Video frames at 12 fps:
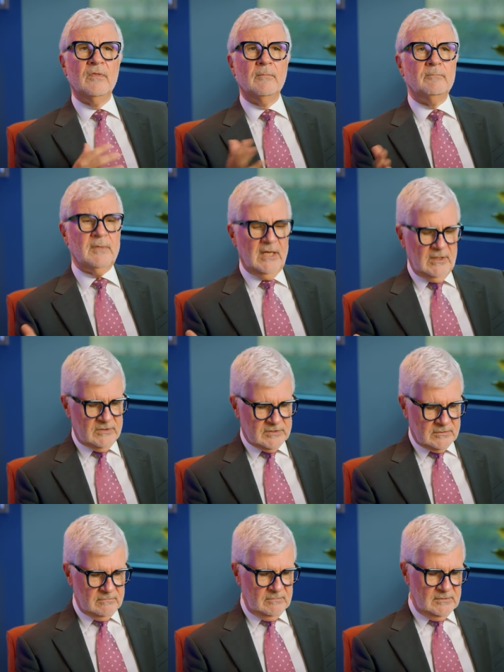The
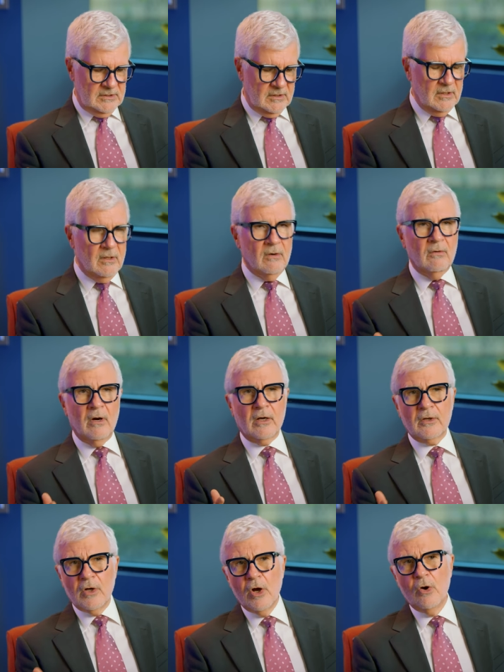meats, you know, are
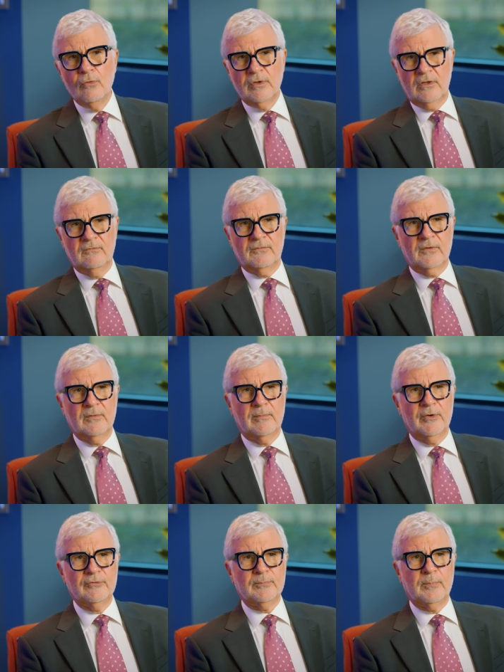coated for the
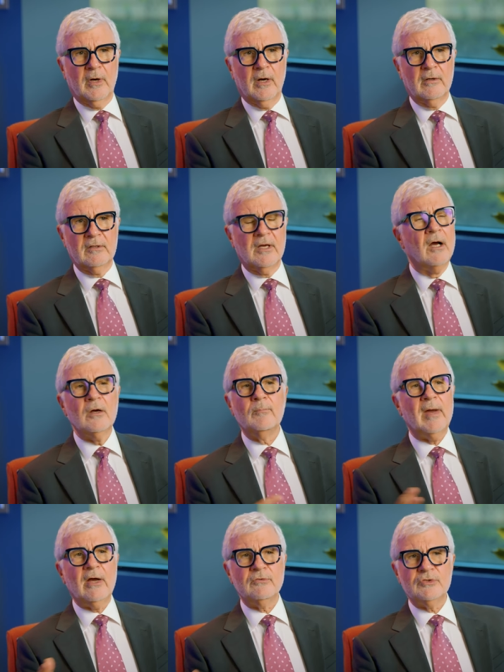most part. Kung
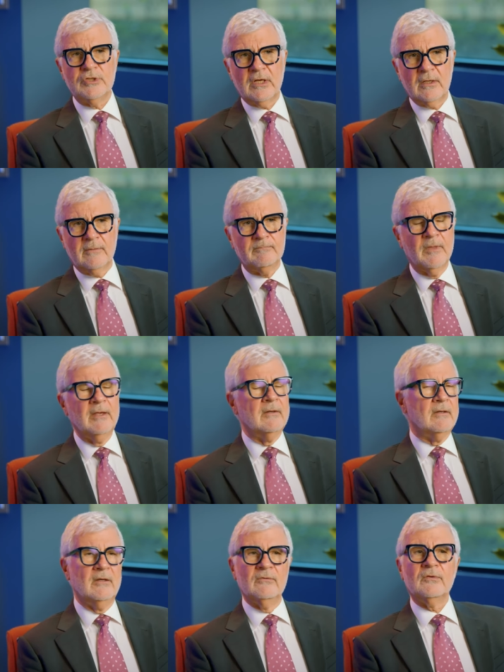Pao chicken
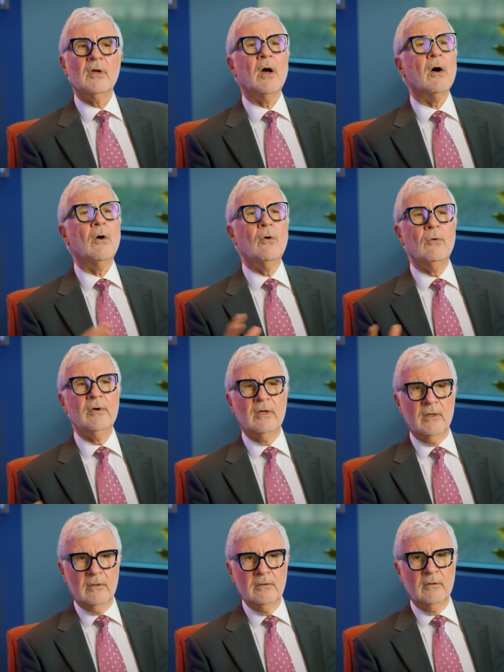is
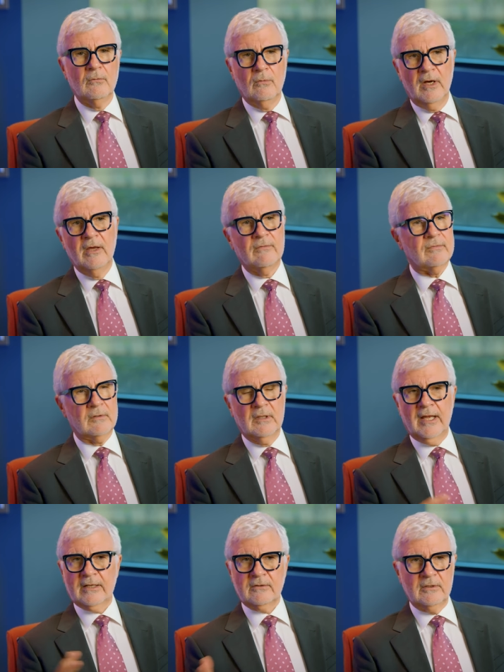coated with
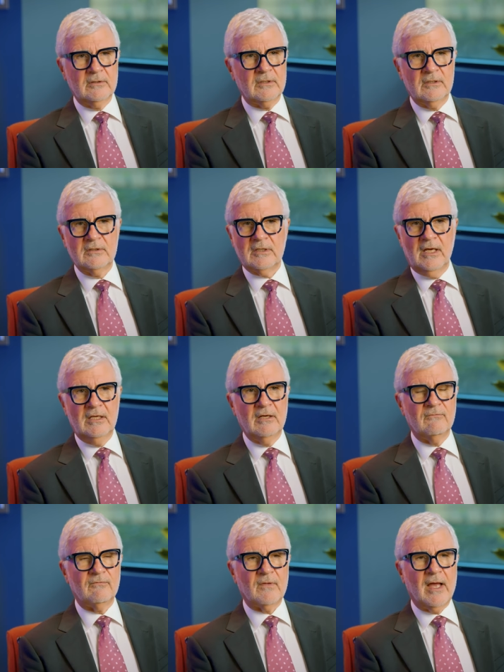lectin
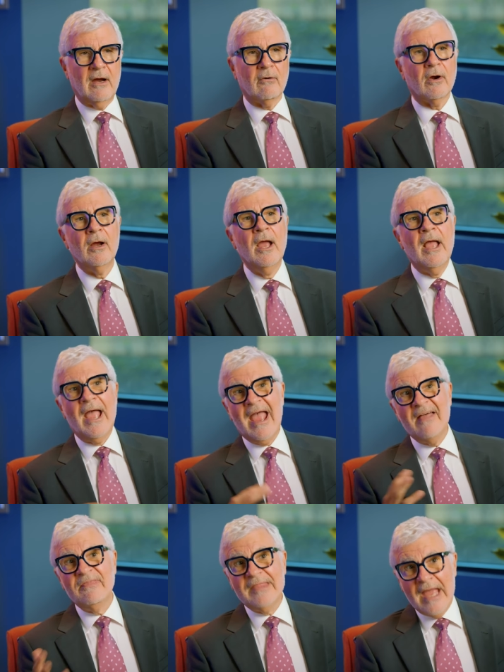containing flour
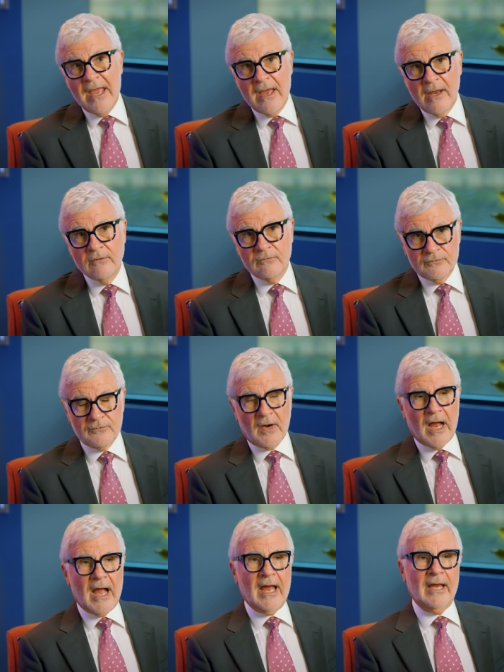and then
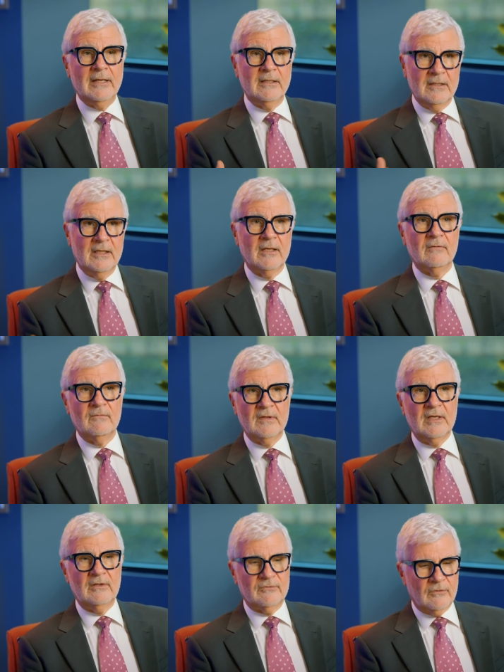fried in
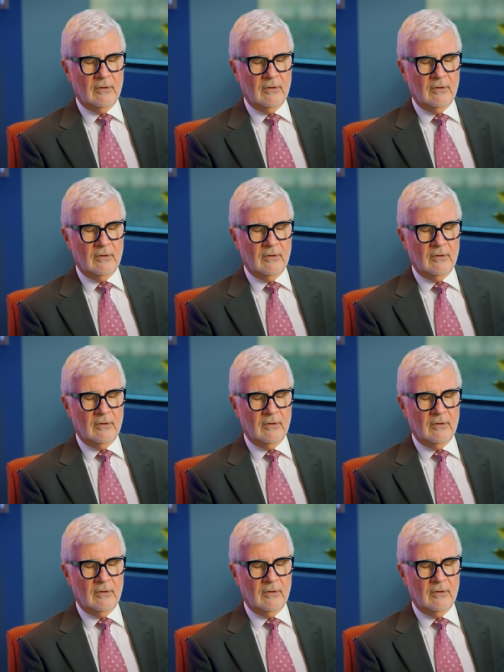these